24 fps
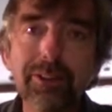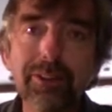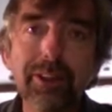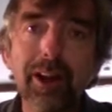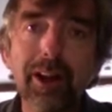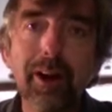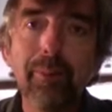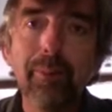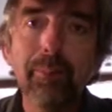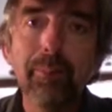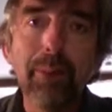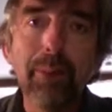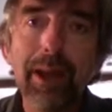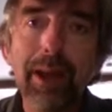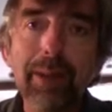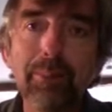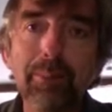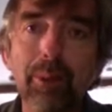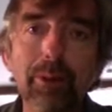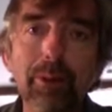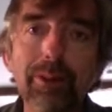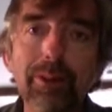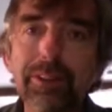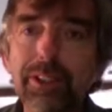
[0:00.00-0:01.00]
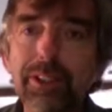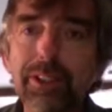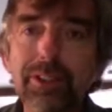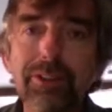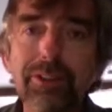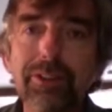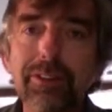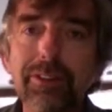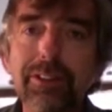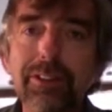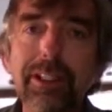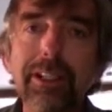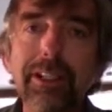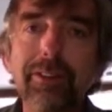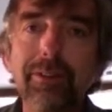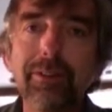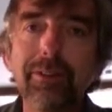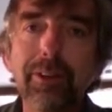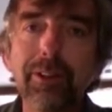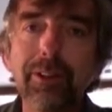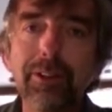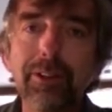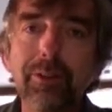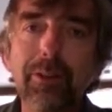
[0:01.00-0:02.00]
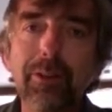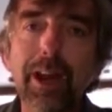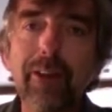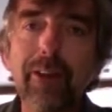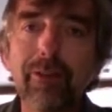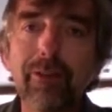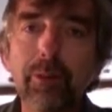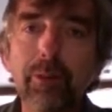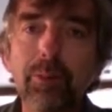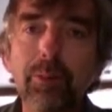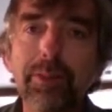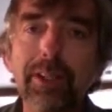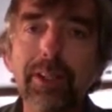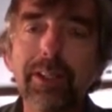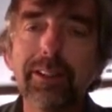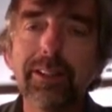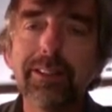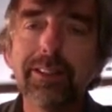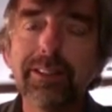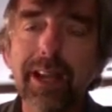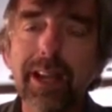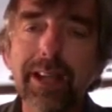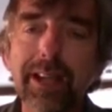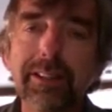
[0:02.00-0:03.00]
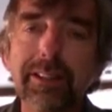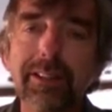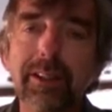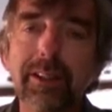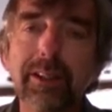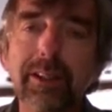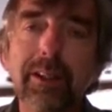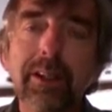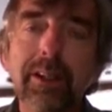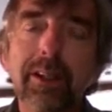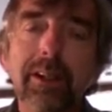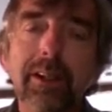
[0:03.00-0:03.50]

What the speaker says: You can't pay politicians to favour a particular sector